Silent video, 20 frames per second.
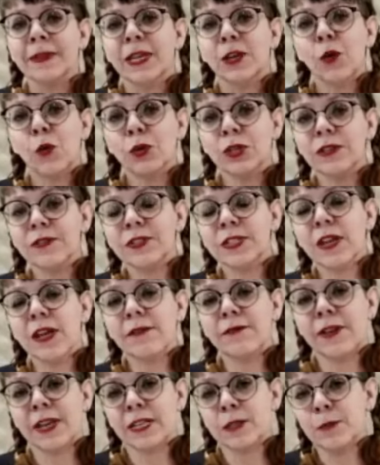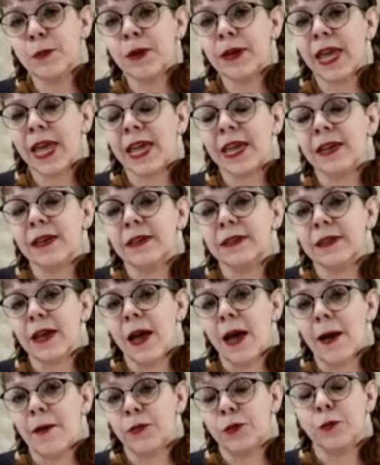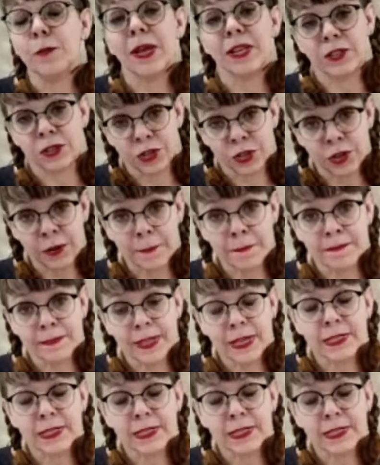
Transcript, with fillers: get a hold of us on facebook and uh, through messenger